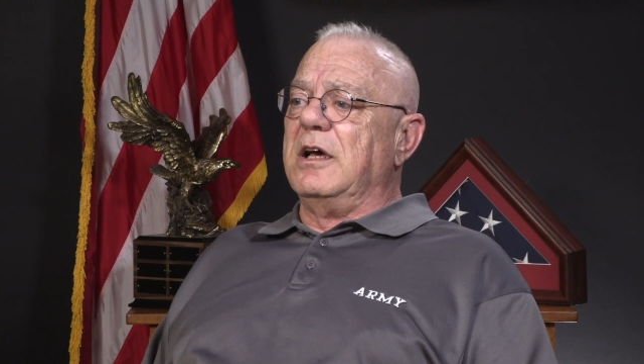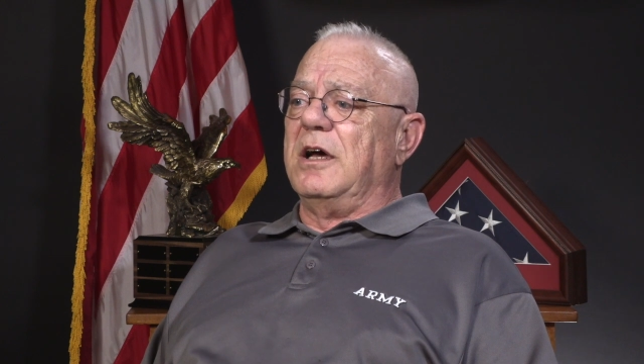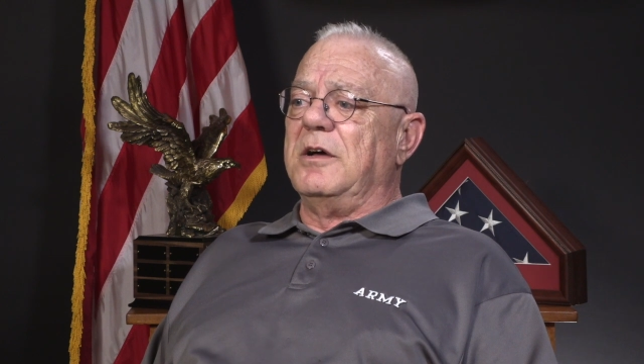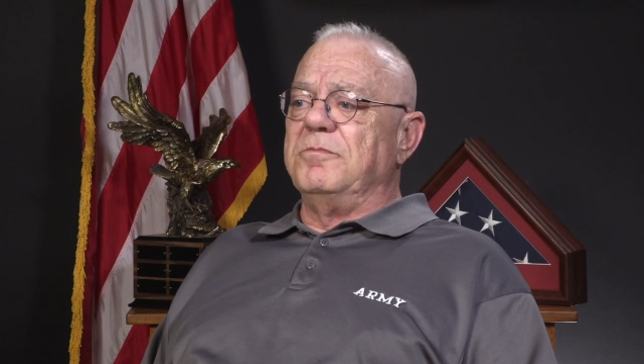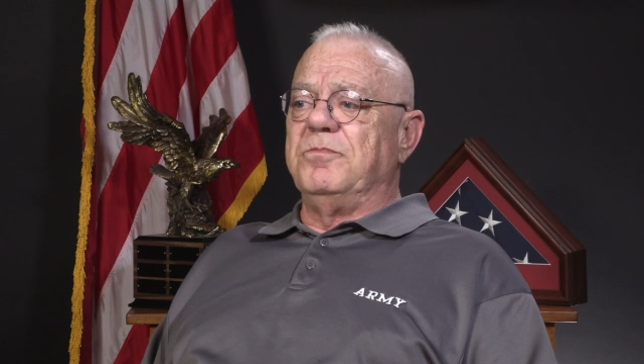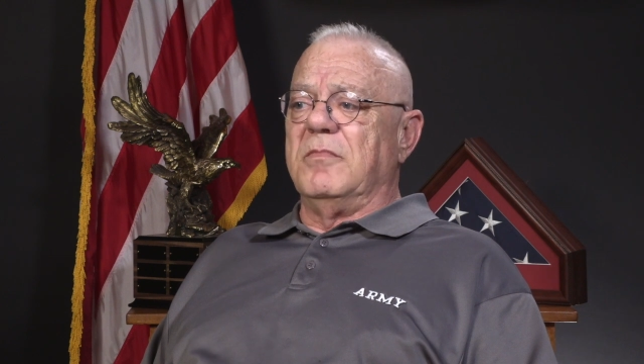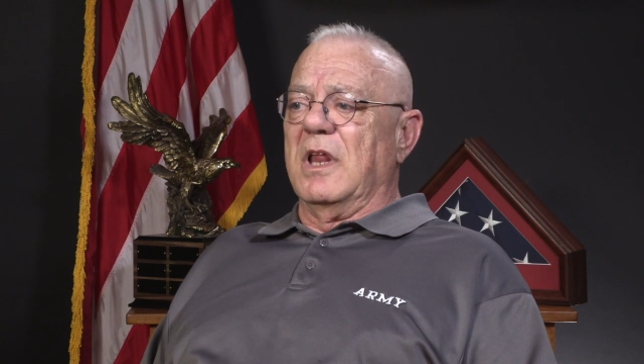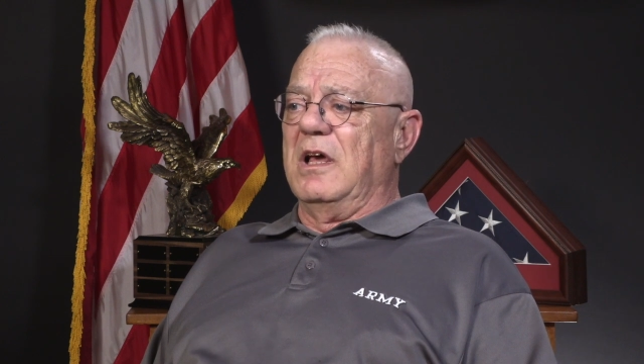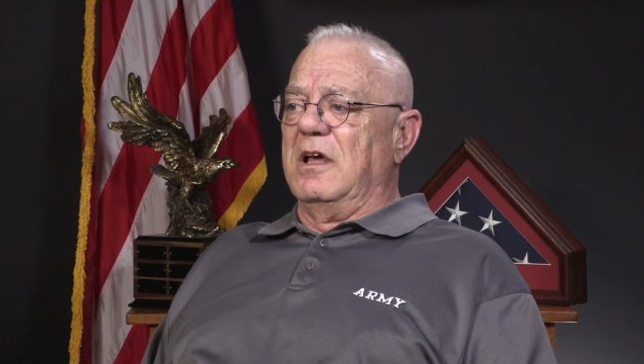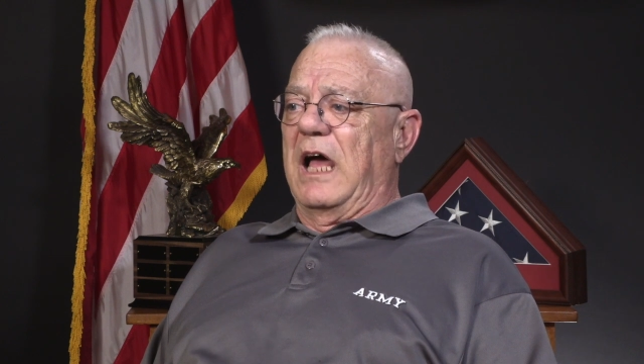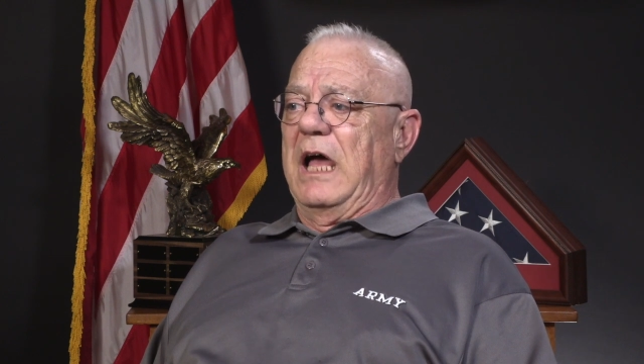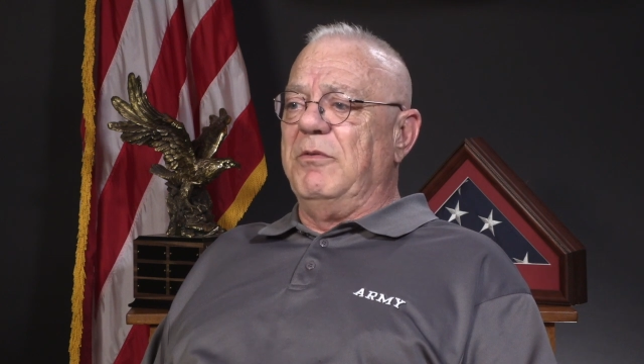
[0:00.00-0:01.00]
uh,
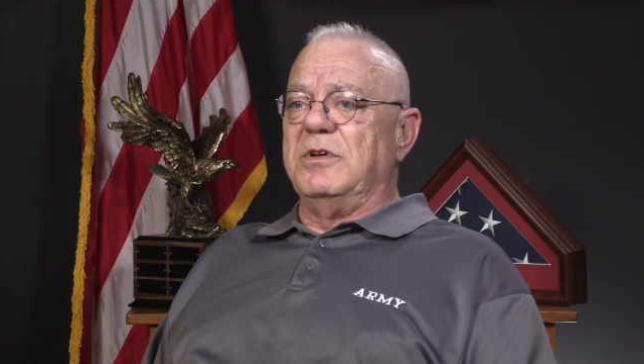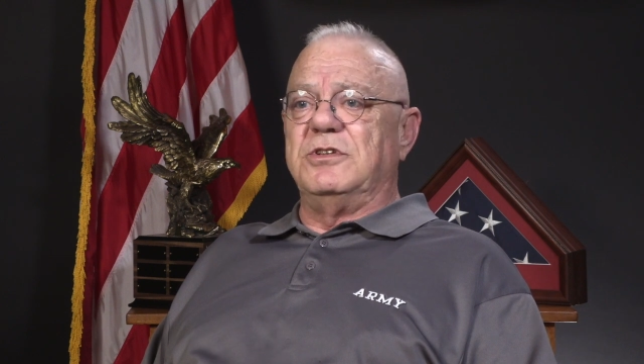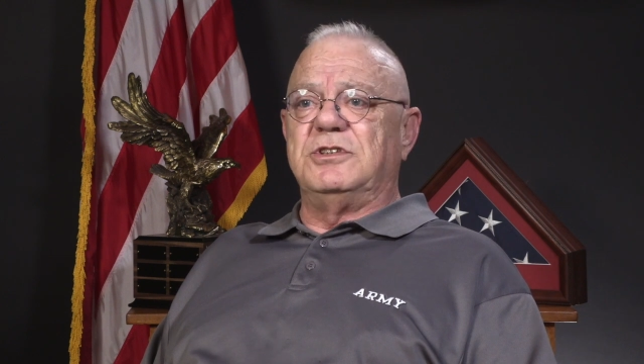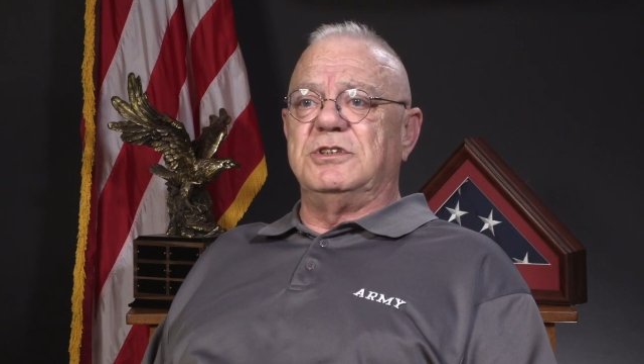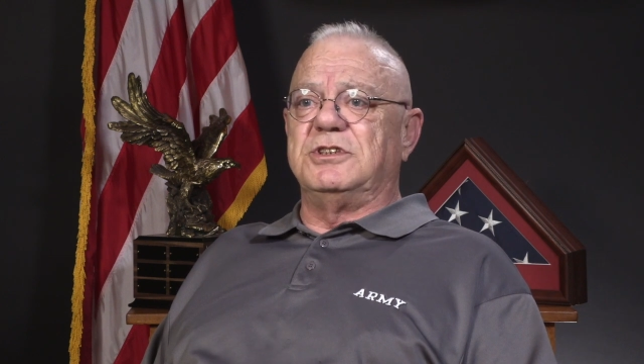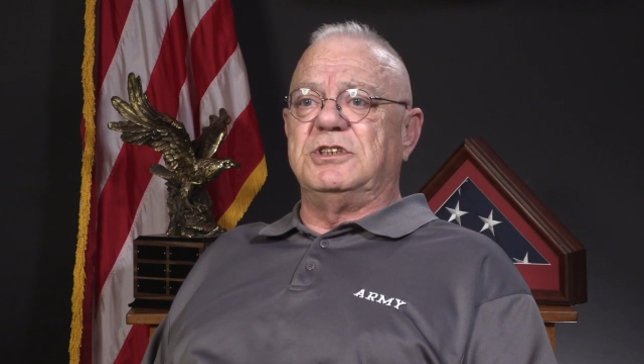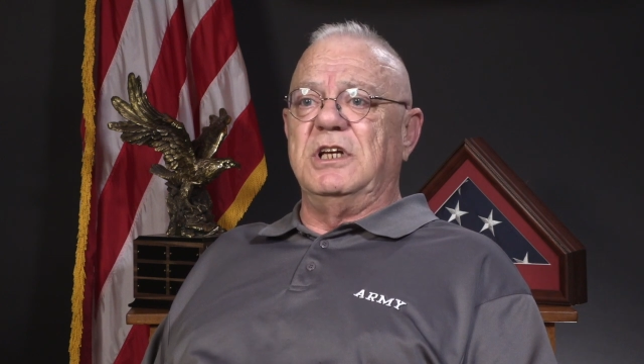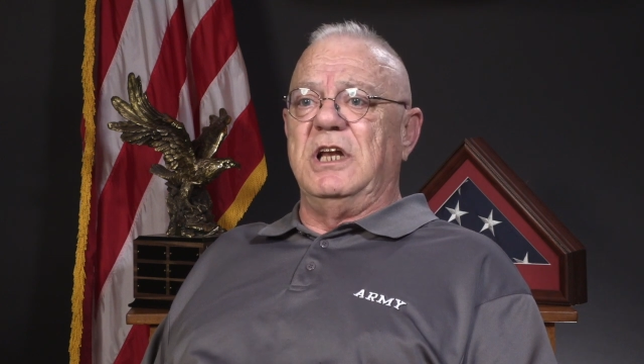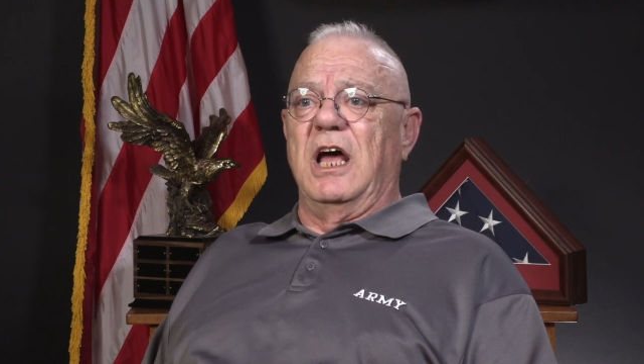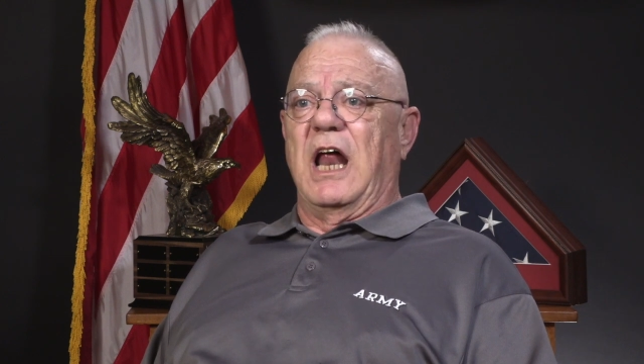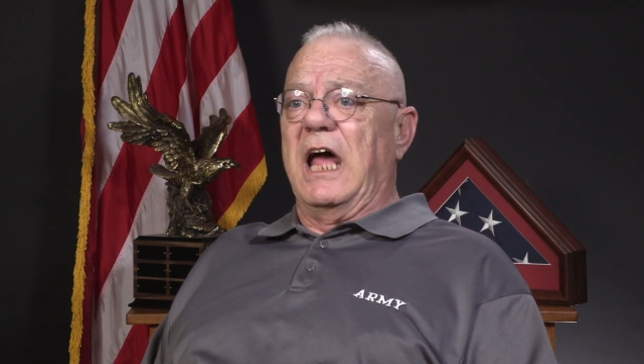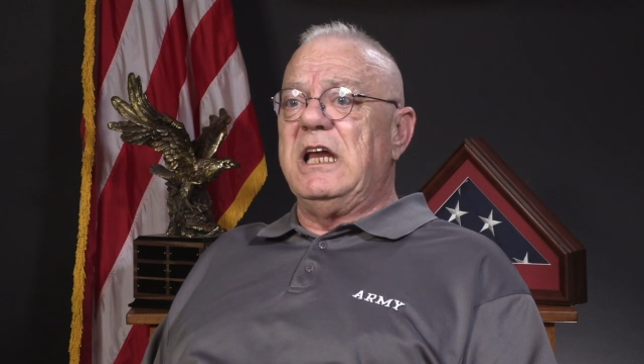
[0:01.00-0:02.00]
I would sit down.